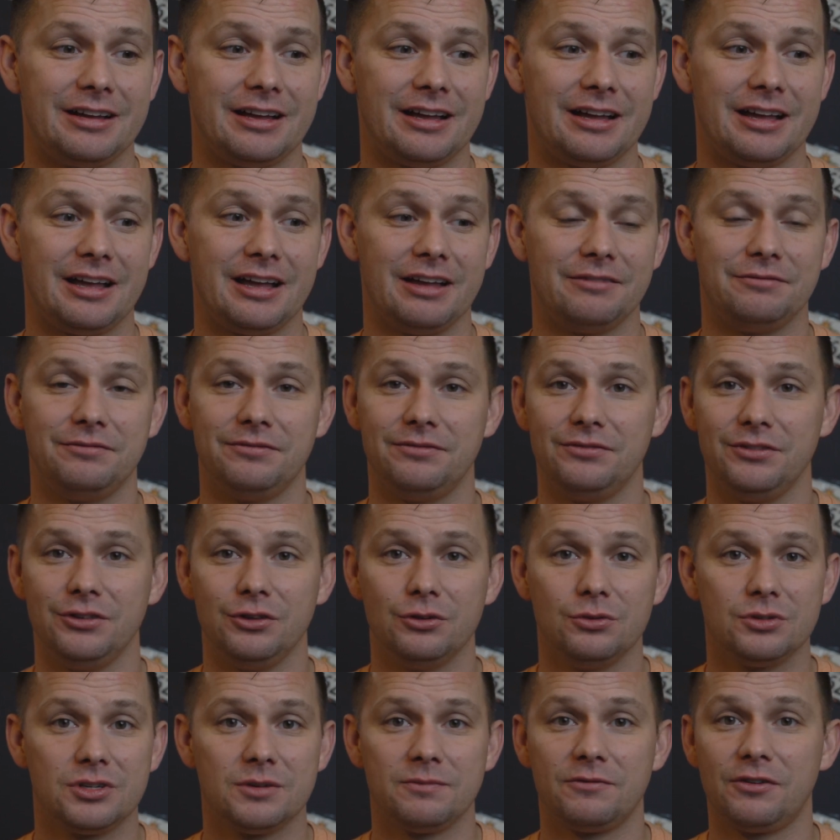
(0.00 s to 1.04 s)
I've
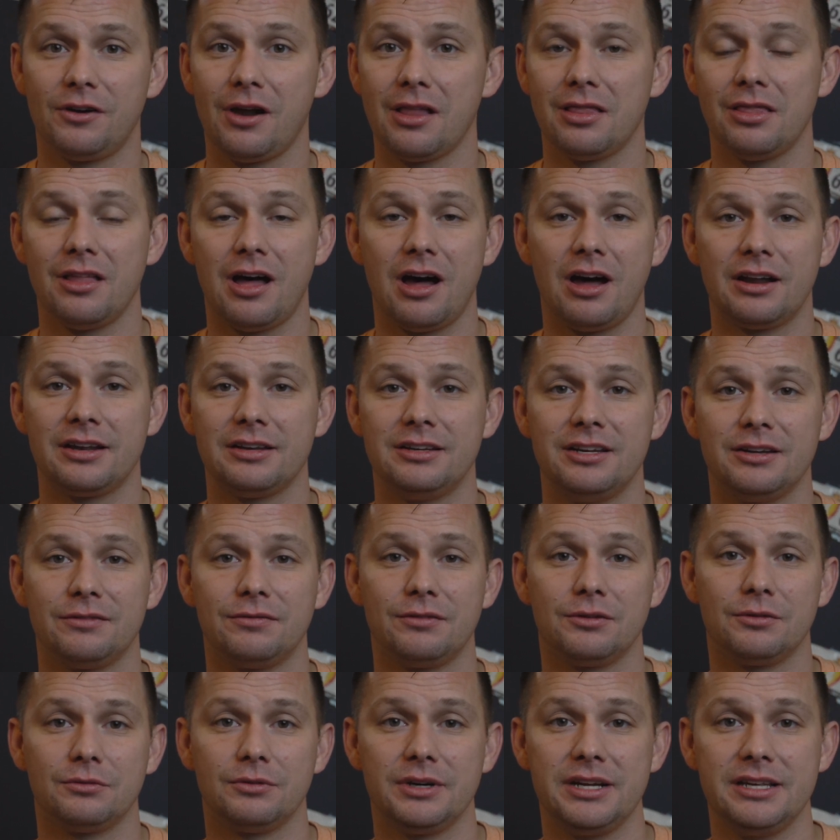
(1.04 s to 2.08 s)
used them for a lot of
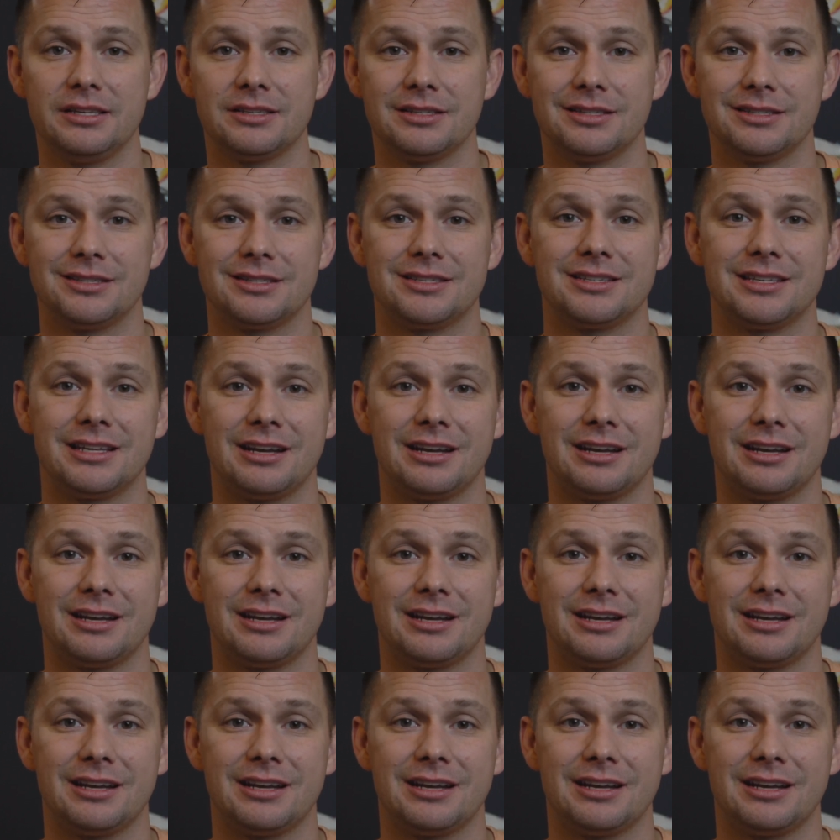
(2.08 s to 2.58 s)
different reasons,